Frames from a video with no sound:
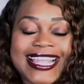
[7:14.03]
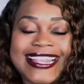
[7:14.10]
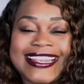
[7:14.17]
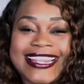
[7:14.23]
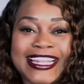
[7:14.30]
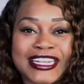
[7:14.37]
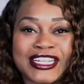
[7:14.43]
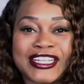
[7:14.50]

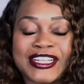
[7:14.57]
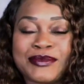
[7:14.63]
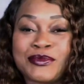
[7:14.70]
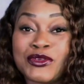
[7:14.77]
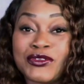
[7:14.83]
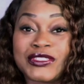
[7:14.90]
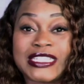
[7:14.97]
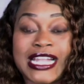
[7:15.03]
Netta
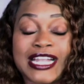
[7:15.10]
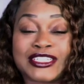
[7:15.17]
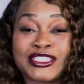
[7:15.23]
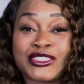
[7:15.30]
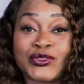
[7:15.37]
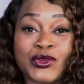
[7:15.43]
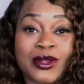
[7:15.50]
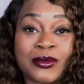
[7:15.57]
moves down to
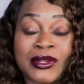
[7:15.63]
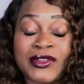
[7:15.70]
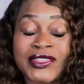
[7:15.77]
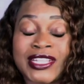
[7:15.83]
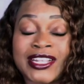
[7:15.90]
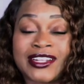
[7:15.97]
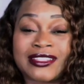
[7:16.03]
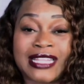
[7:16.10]
Durham, North
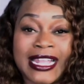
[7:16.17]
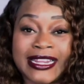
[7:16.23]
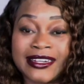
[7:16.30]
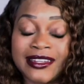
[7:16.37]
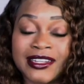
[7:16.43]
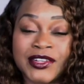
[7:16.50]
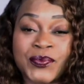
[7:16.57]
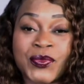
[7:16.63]

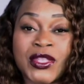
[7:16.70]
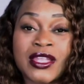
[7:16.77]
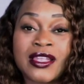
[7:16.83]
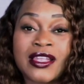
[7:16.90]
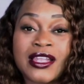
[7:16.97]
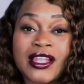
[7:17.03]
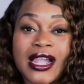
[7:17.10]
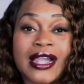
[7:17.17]
Carolina.
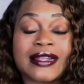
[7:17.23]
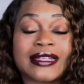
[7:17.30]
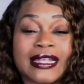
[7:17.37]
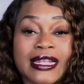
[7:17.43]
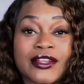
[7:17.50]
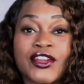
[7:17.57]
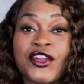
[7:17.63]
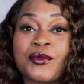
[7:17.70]

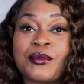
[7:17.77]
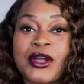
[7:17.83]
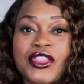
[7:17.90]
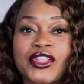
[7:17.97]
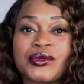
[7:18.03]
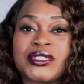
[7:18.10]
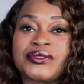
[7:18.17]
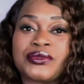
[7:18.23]
Again, her
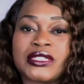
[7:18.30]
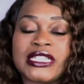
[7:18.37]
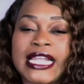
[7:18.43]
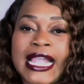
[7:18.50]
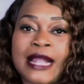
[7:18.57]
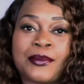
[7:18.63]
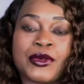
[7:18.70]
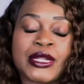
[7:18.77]
mother was really
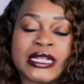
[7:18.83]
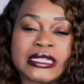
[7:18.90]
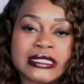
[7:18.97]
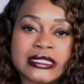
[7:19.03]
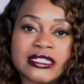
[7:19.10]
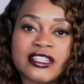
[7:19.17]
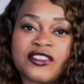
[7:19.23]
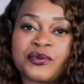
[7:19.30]

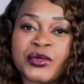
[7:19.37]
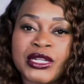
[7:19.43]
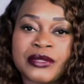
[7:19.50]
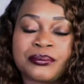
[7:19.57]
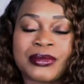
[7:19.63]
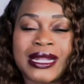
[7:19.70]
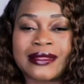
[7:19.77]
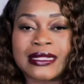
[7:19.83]
apprehensive,
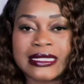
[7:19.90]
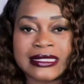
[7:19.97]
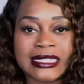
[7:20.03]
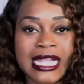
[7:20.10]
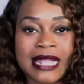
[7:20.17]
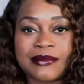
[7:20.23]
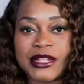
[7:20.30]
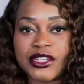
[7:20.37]
but by this
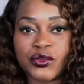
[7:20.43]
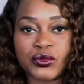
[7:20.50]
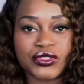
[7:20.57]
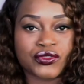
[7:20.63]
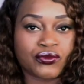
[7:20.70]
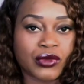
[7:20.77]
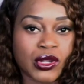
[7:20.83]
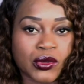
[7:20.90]
time Netta was
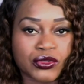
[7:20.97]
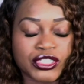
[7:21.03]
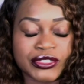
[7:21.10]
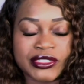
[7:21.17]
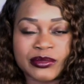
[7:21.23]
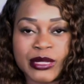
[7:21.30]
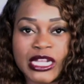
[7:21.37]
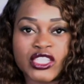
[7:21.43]
grown. She
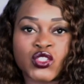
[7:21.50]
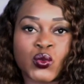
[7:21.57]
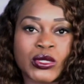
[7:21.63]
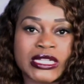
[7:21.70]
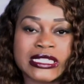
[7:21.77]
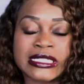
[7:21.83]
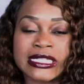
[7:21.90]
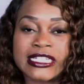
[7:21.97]
was about
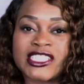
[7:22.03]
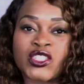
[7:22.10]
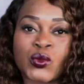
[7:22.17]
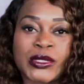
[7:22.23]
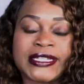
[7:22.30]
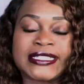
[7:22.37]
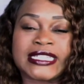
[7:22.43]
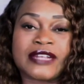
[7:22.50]
26,
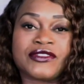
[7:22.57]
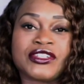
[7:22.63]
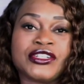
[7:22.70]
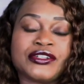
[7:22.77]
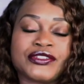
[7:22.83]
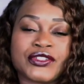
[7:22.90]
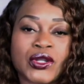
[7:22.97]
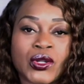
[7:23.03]
27
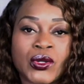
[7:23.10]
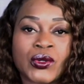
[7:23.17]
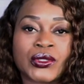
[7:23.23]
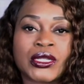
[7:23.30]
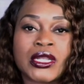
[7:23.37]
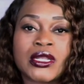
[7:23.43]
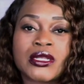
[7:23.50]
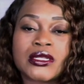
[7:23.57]
years old.
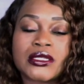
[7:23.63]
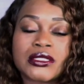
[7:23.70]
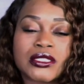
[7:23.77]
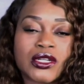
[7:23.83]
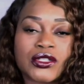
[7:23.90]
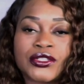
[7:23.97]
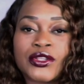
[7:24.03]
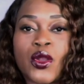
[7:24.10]

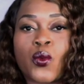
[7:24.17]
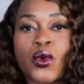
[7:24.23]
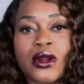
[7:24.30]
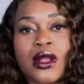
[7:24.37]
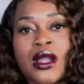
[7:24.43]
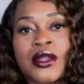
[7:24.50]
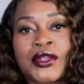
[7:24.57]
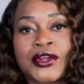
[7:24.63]
So, you know, what
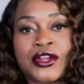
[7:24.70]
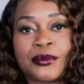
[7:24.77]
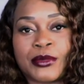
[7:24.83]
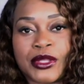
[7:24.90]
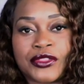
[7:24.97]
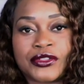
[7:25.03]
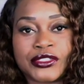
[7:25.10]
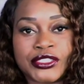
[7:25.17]
all could her
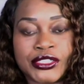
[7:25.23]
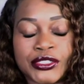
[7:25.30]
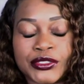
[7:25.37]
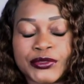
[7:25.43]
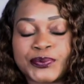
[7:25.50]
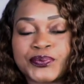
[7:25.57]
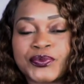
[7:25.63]
mother do?